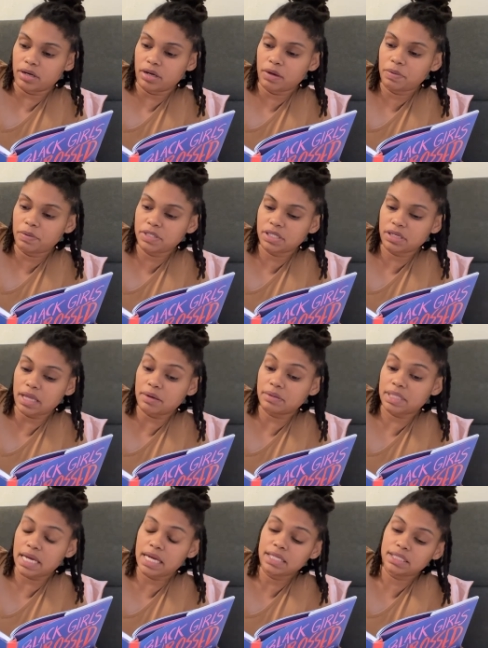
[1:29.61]
and up until I
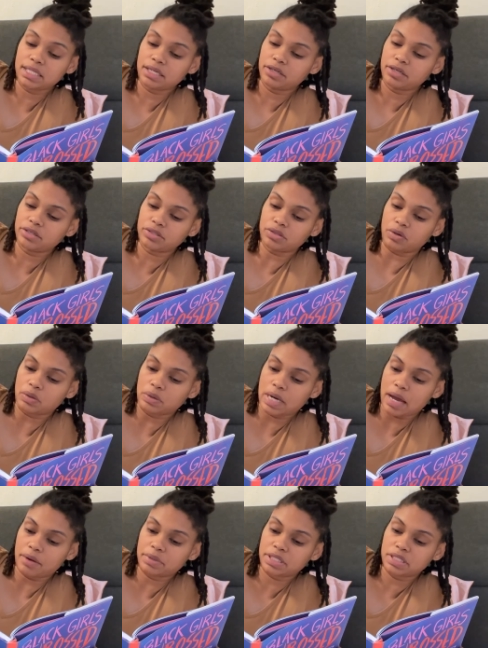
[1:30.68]
was 18 years old,
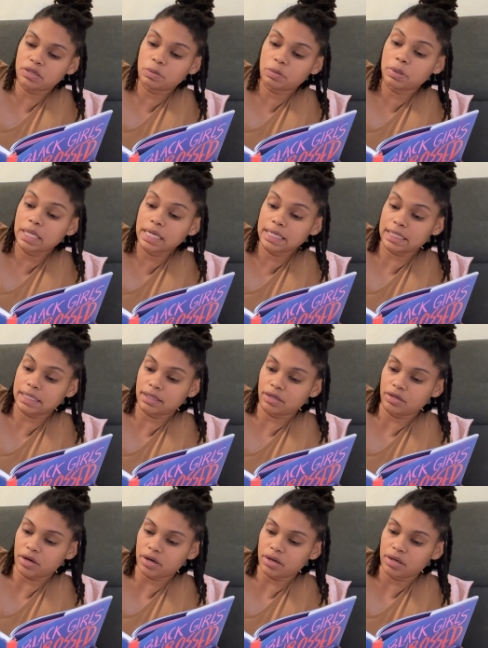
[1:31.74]
I was still playing in the
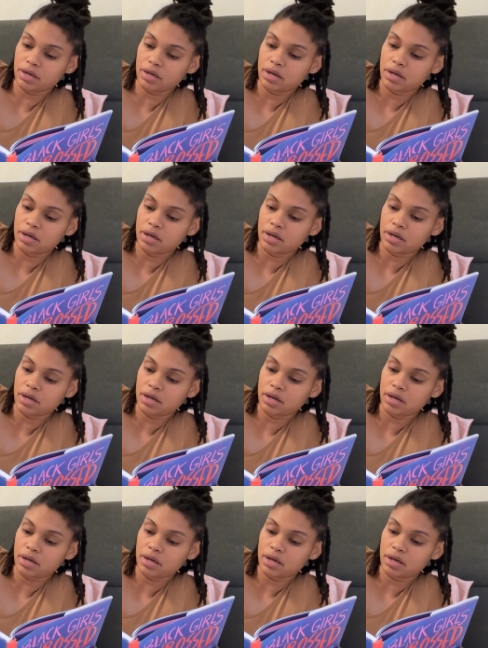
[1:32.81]
dirt,